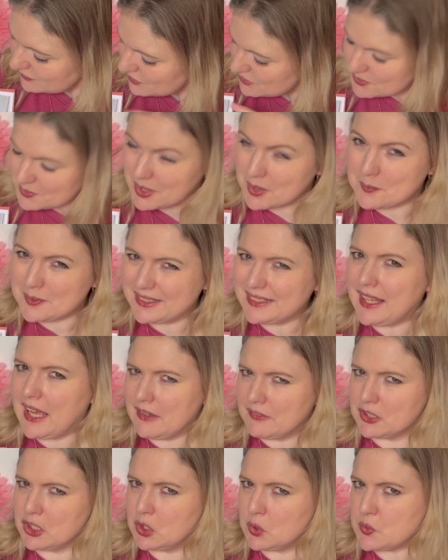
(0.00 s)
So I will
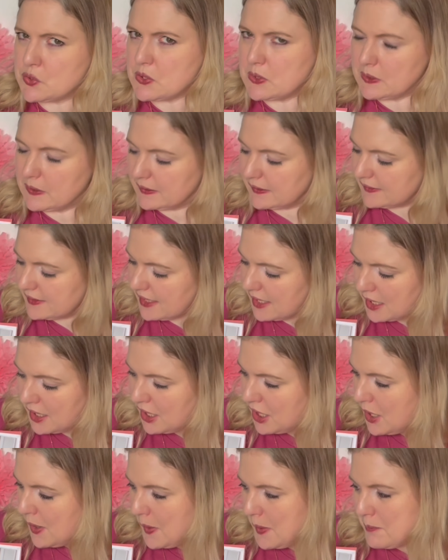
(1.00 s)
have a closer look at that,
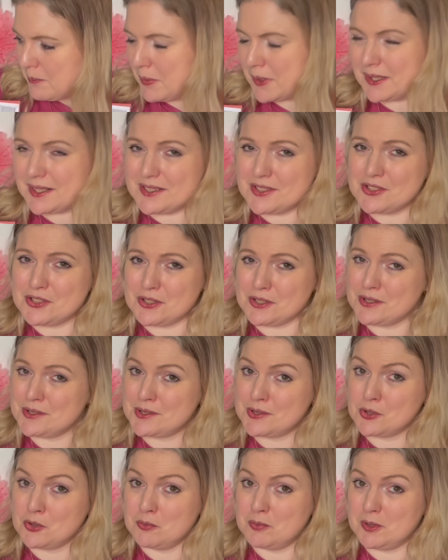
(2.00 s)
but it's
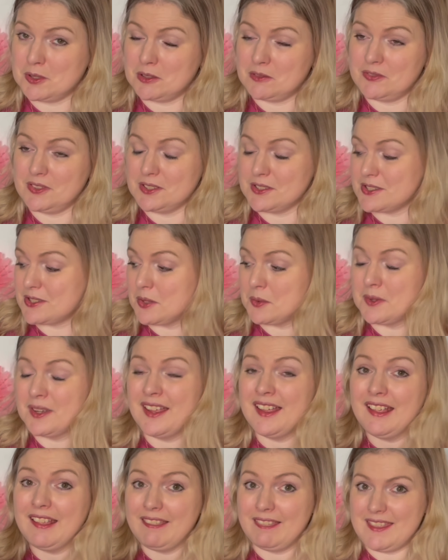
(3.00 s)
just so beautiful. So
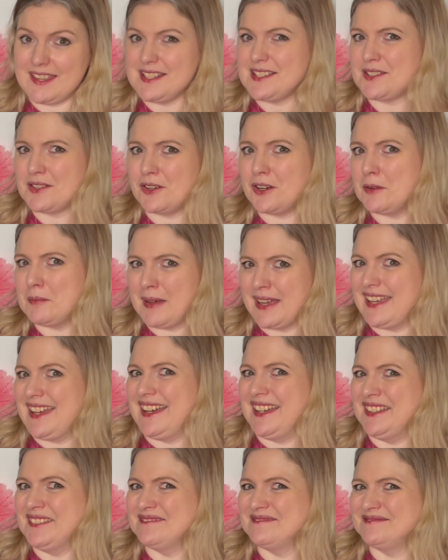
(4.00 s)
this caught my
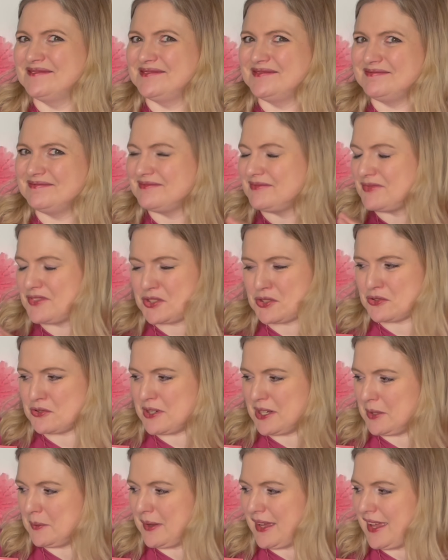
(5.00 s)
eye
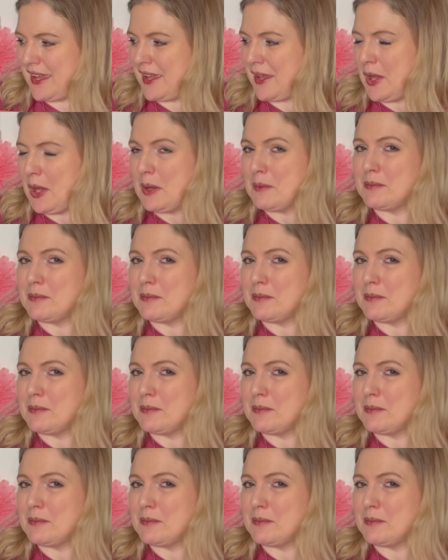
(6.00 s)
straight away.